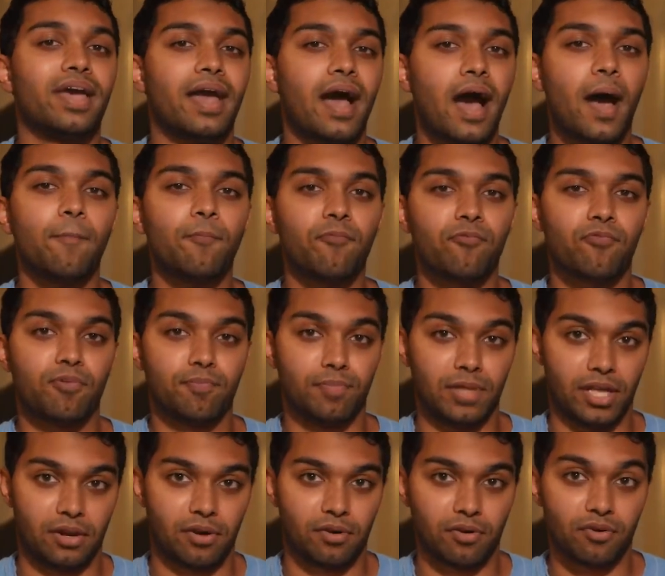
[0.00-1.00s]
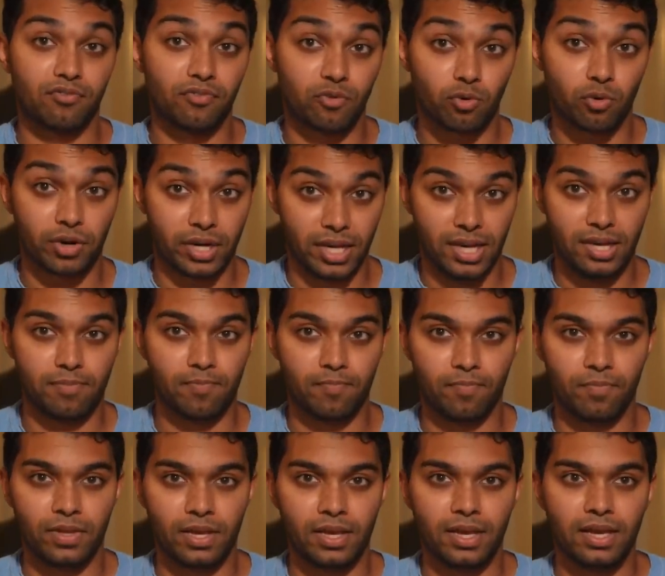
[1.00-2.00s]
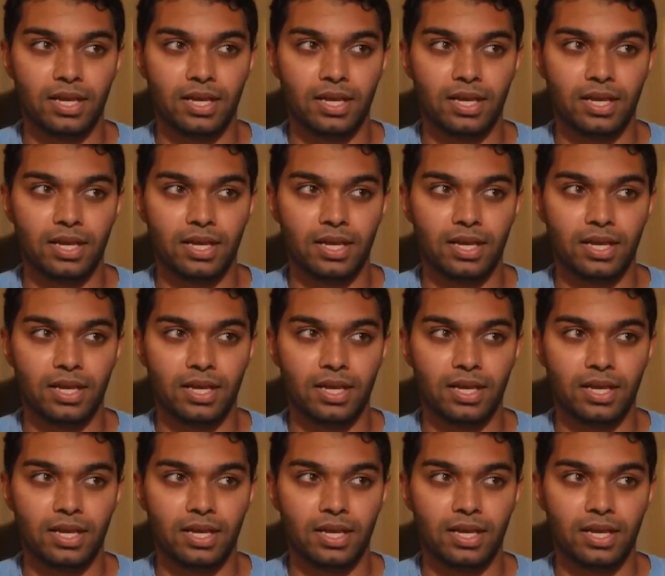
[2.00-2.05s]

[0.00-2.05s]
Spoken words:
way up from there, for him,